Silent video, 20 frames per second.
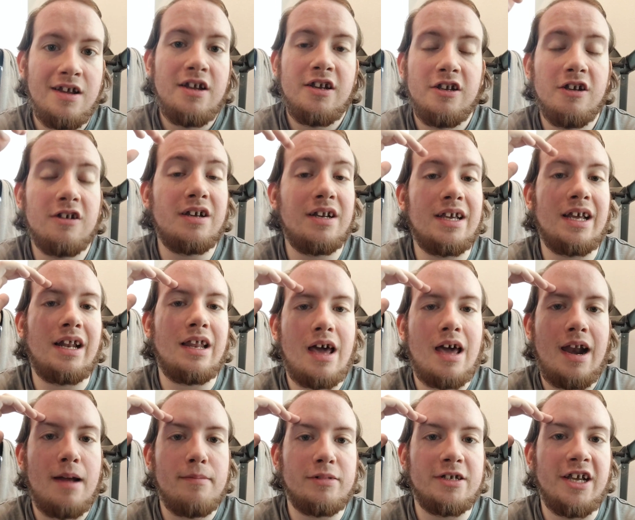you're going to get a
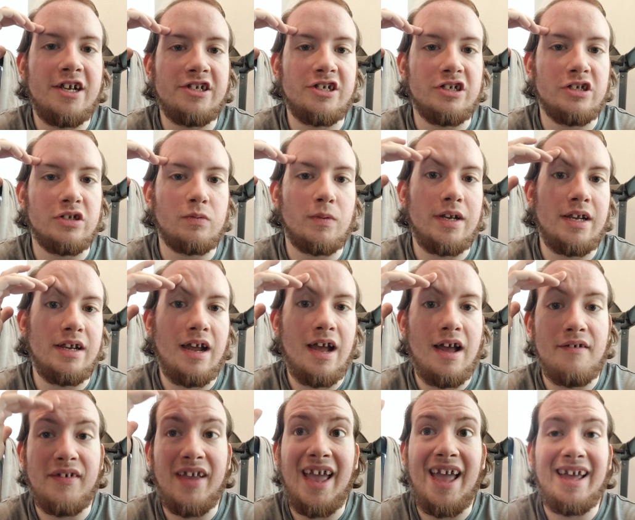lot of applications when you
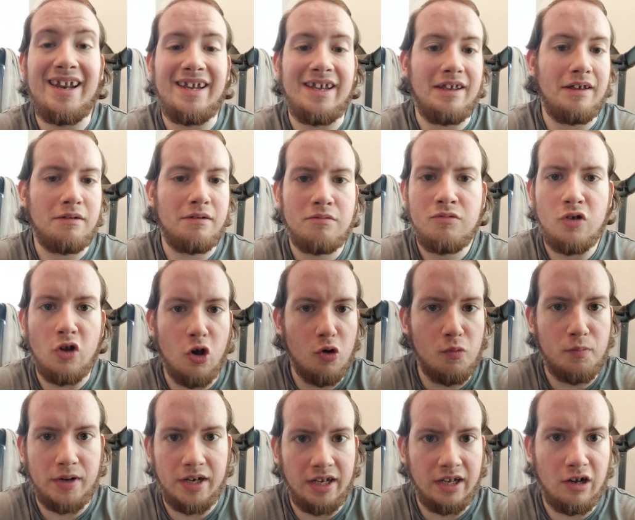have any
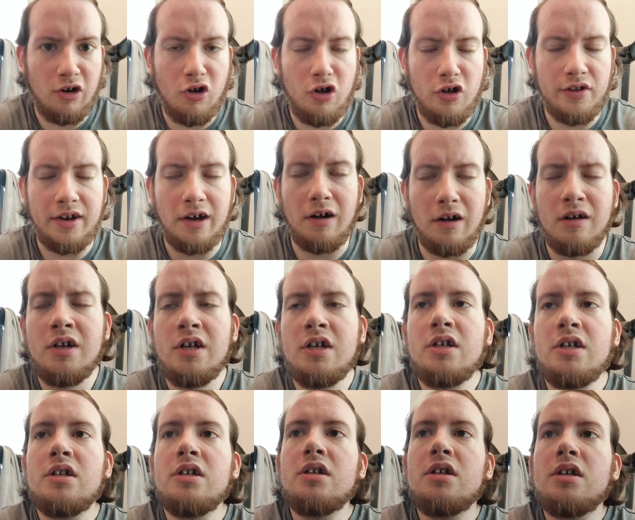opening at all there.
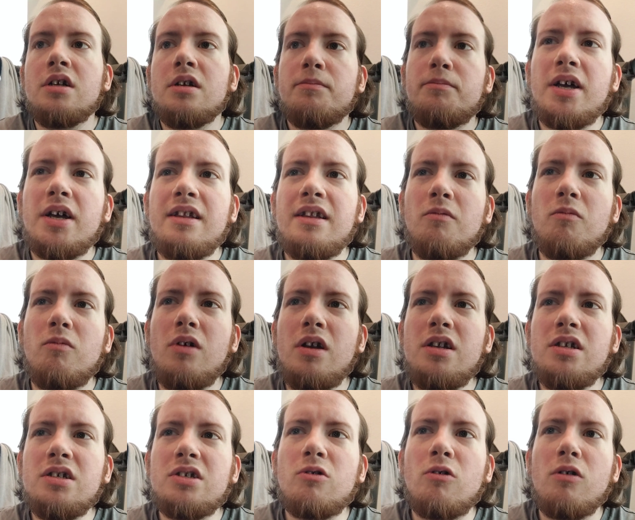But
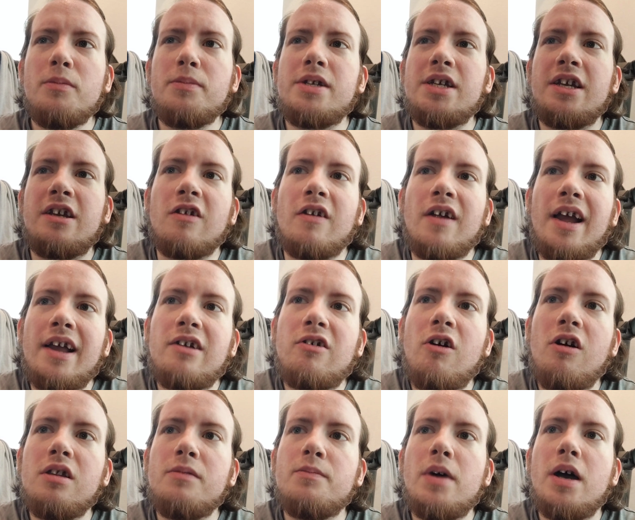one store in particular, I
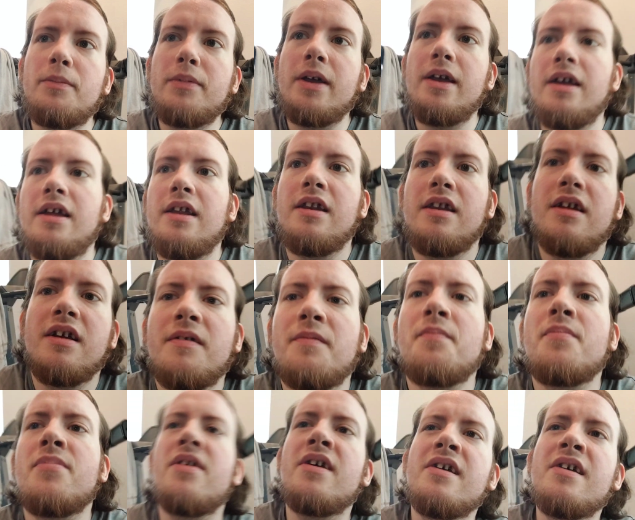called them up, and
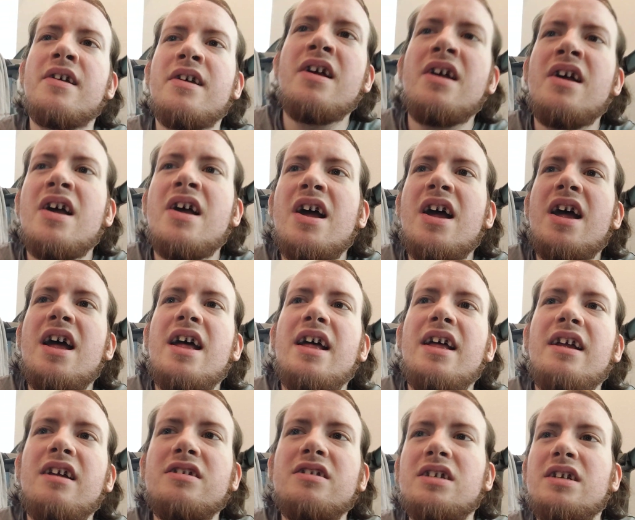
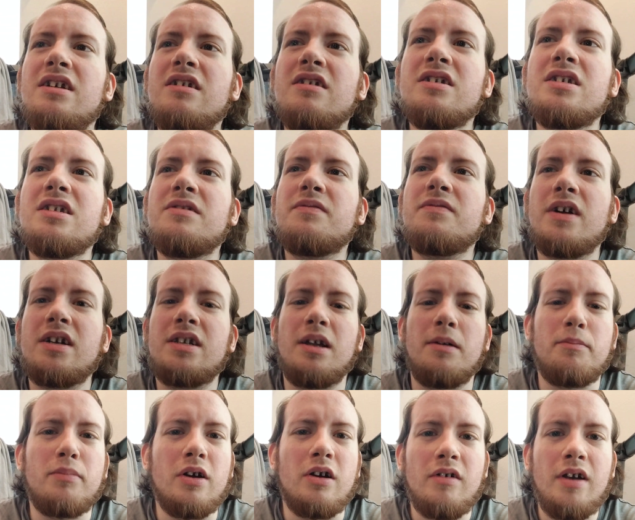here's the fucked
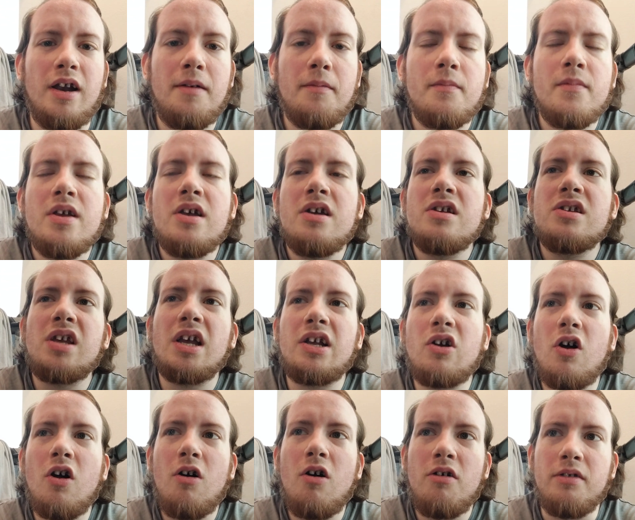up part, right? So I
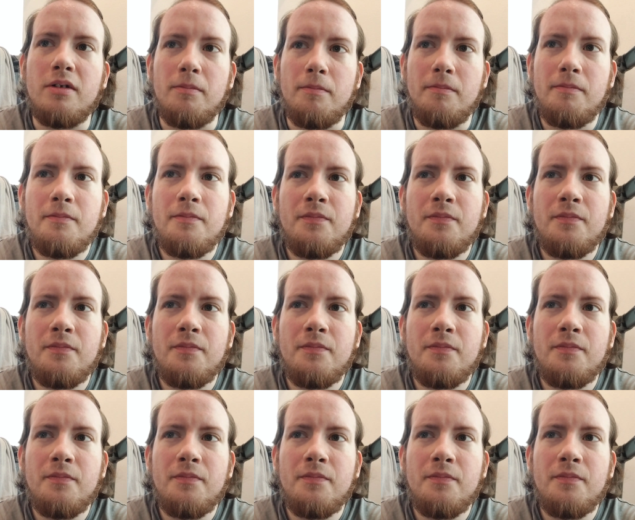call them,